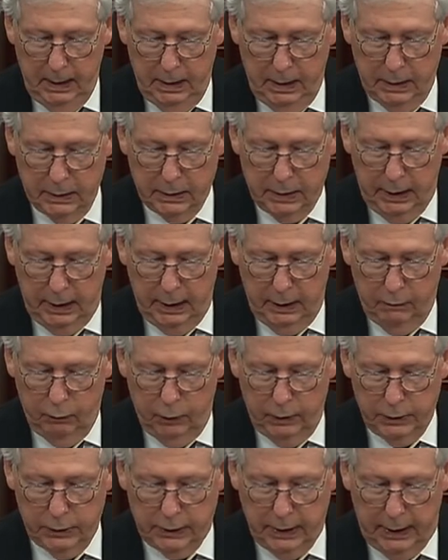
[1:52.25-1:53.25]
As the head of
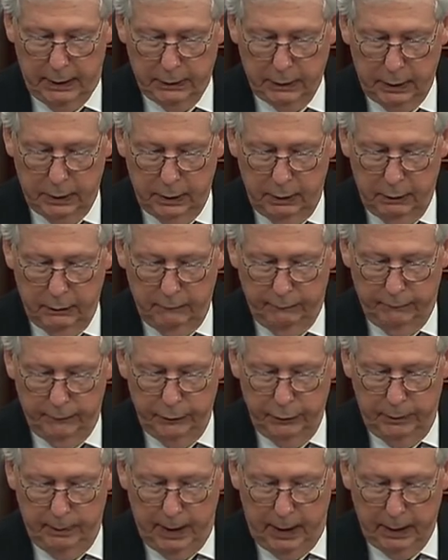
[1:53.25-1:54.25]
one South Dakota
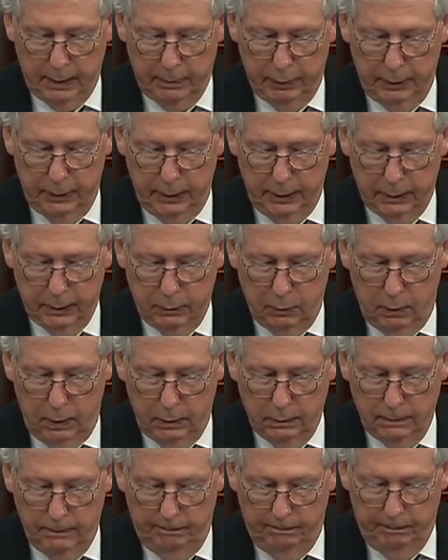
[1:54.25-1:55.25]
food bank put it,
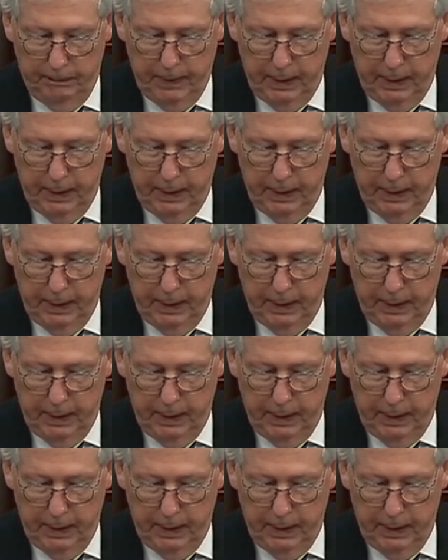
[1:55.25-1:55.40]
quote,